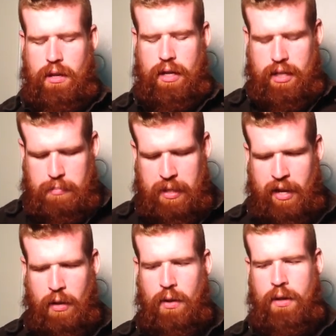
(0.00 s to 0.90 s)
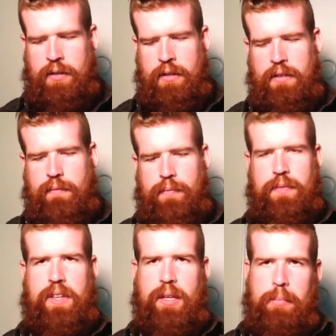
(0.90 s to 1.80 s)
it being on
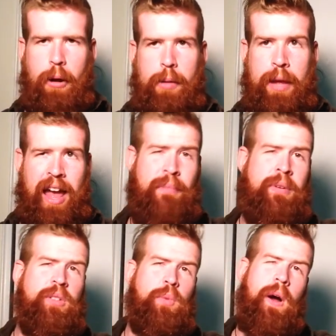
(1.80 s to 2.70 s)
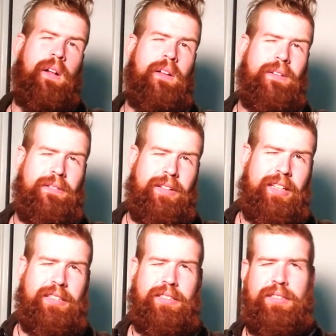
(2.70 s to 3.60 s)
the bottom hem as well
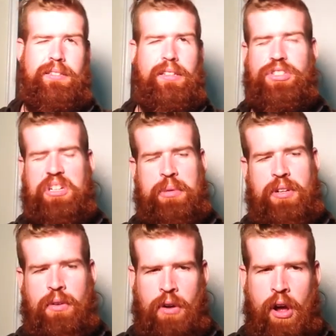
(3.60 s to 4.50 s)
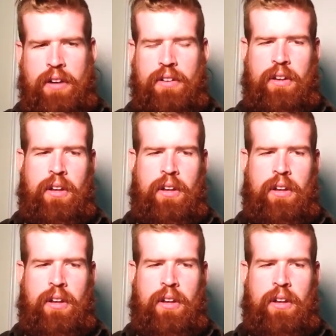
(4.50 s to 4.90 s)
is legitimate or not.